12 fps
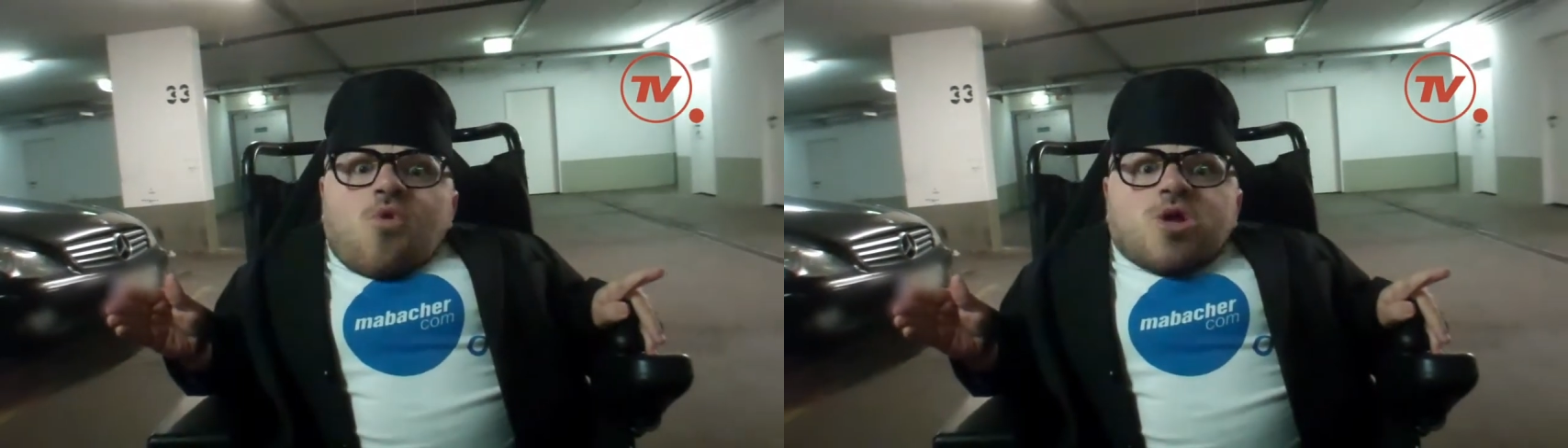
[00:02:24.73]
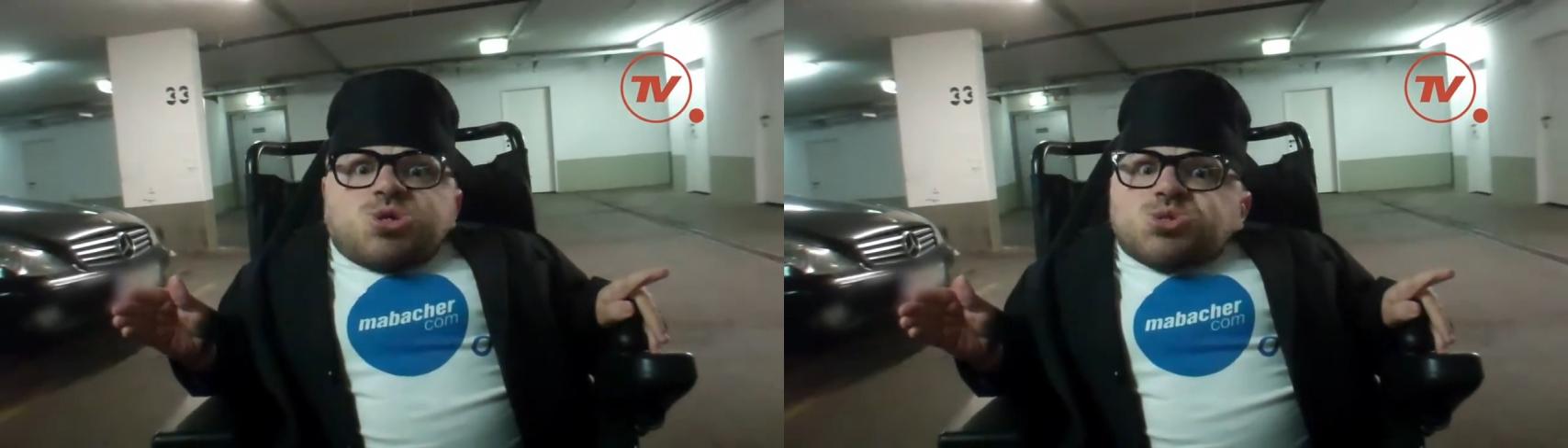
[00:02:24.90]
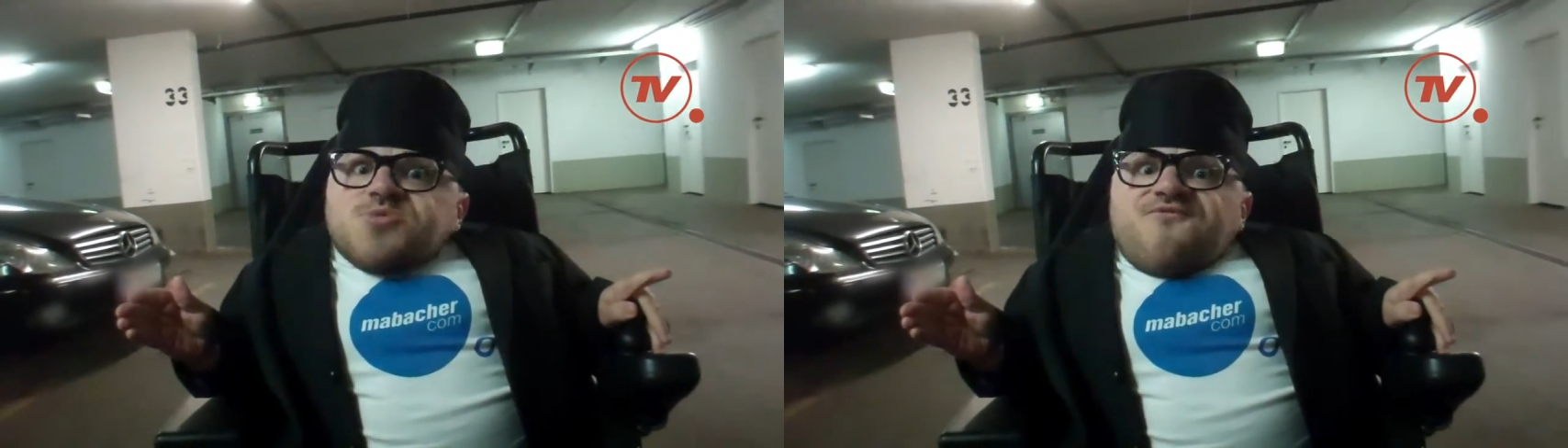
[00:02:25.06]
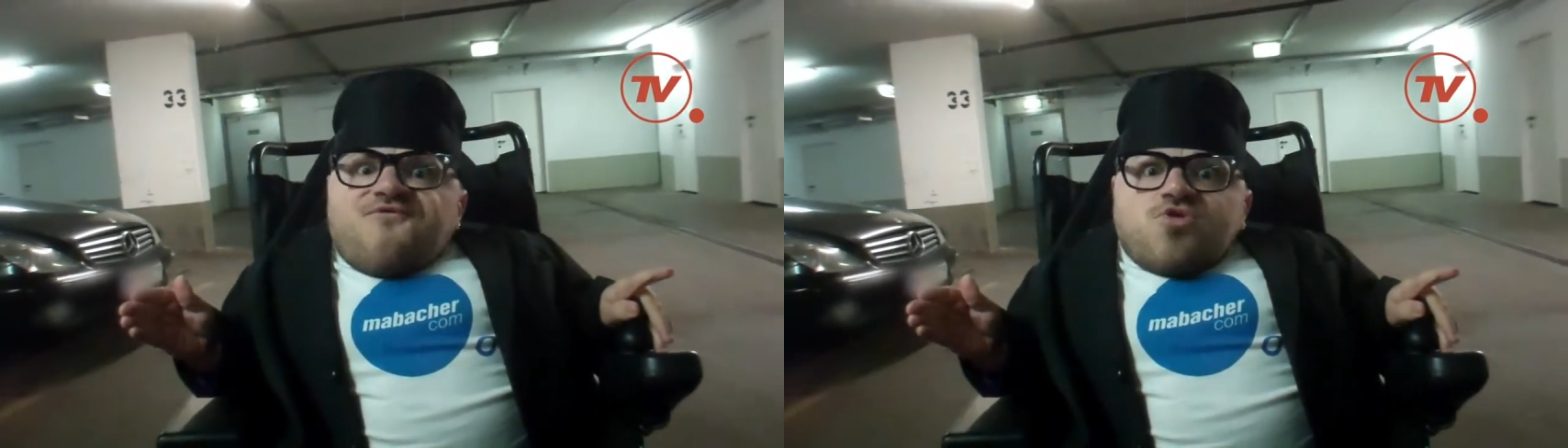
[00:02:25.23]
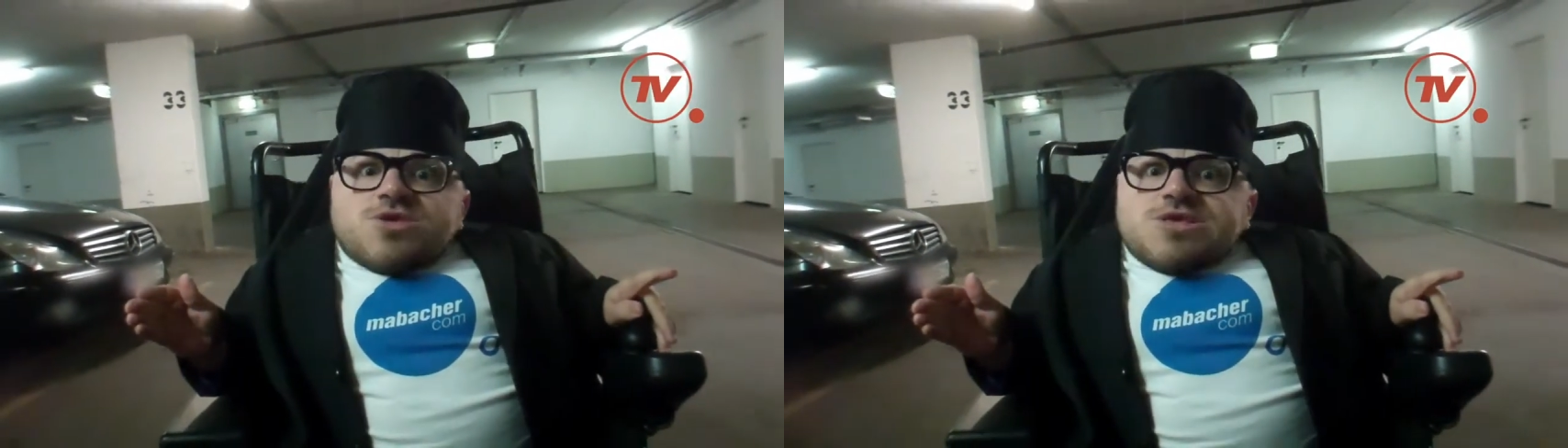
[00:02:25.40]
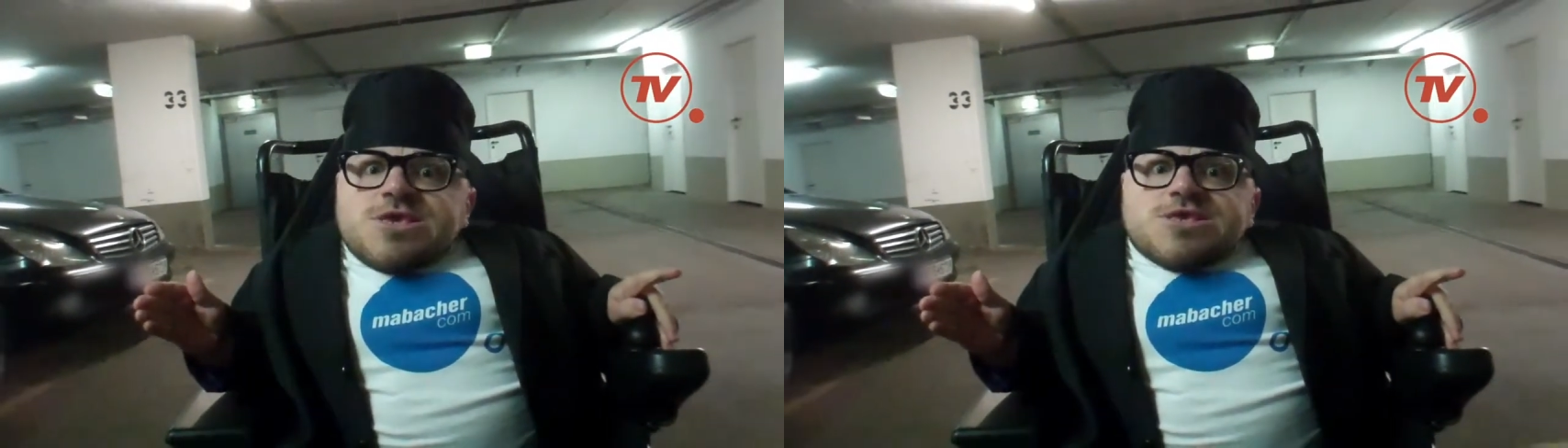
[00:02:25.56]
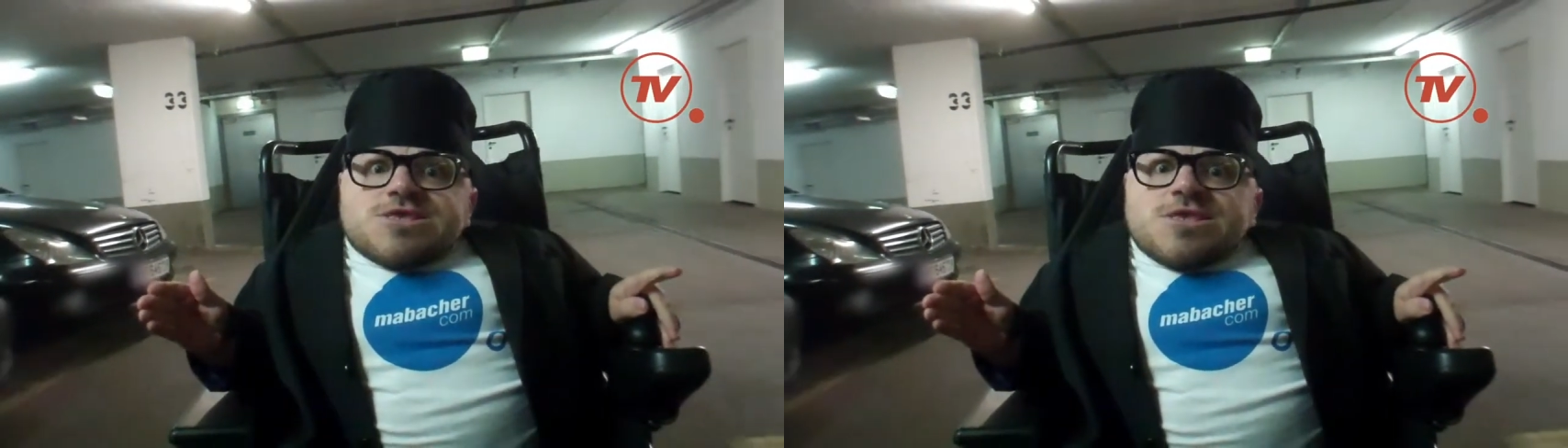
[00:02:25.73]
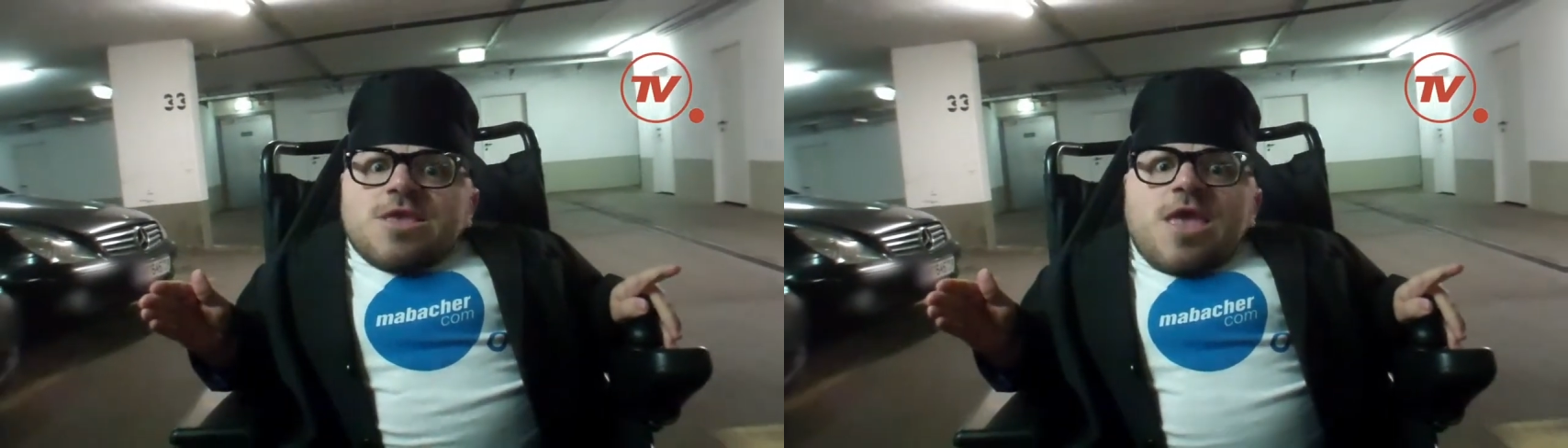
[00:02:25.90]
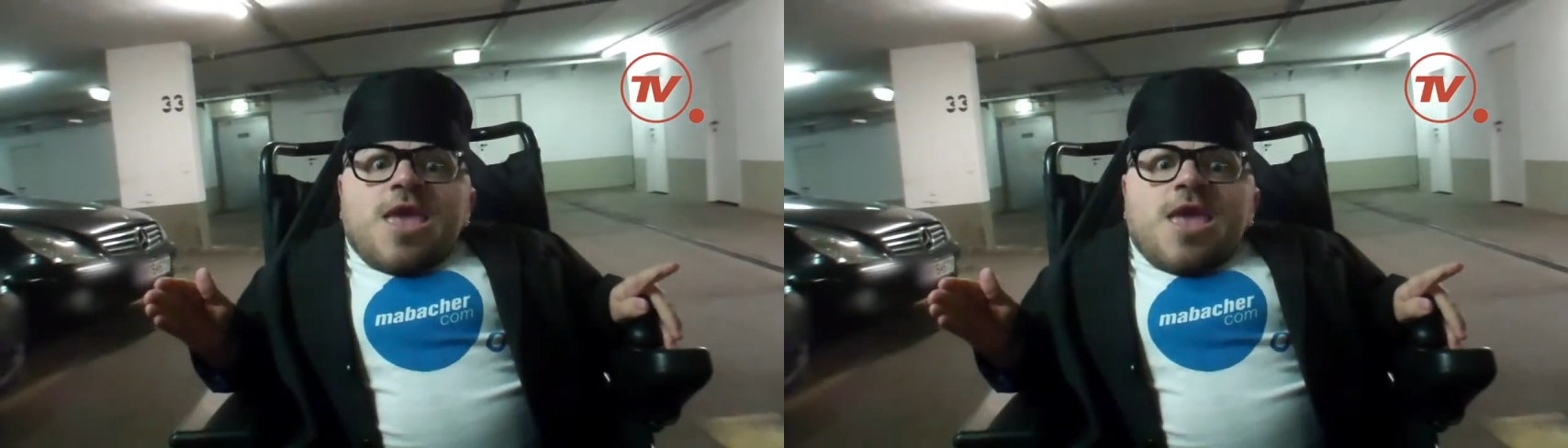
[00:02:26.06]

watch the first season.